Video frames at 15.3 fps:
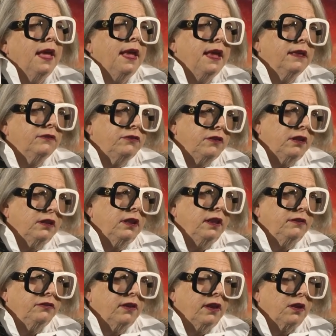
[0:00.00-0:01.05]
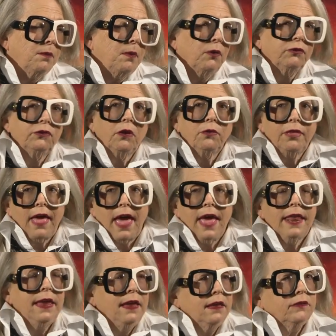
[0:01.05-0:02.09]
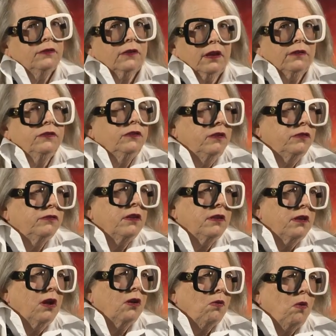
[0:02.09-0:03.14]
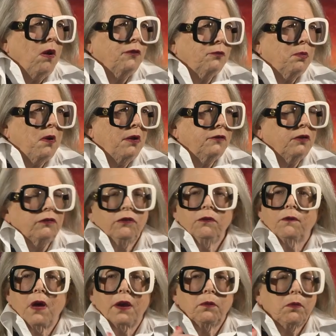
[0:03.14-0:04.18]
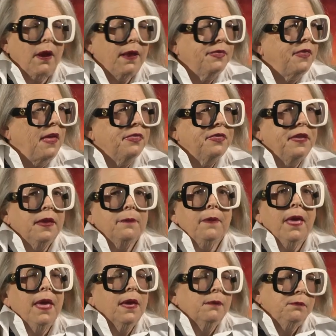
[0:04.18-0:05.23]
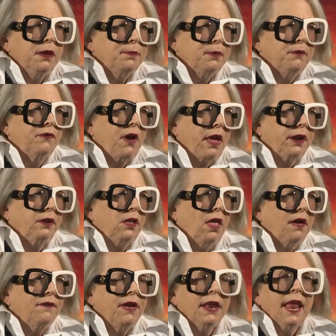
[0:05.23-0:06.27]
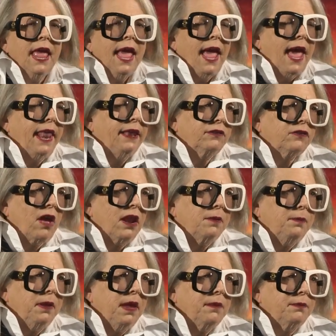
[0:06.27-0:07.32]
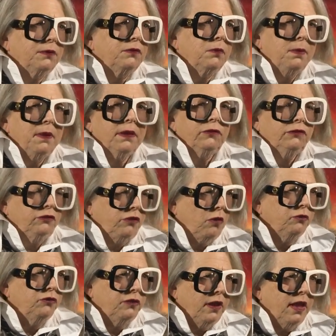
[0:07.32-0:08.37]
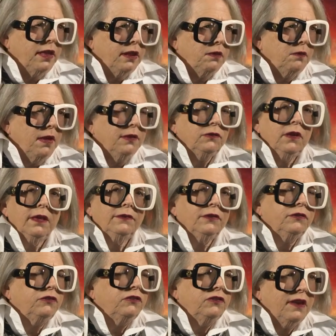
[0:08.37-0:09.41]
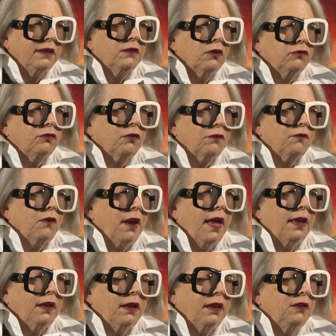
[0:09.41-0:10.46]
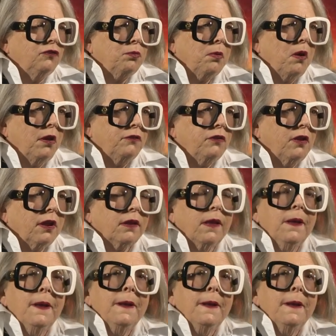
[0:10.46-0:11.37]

instantly singable. So that is consistent across projects. You've got to write that theme, people have got to love it, and it's got to be able to be associated. It's a signature for each project.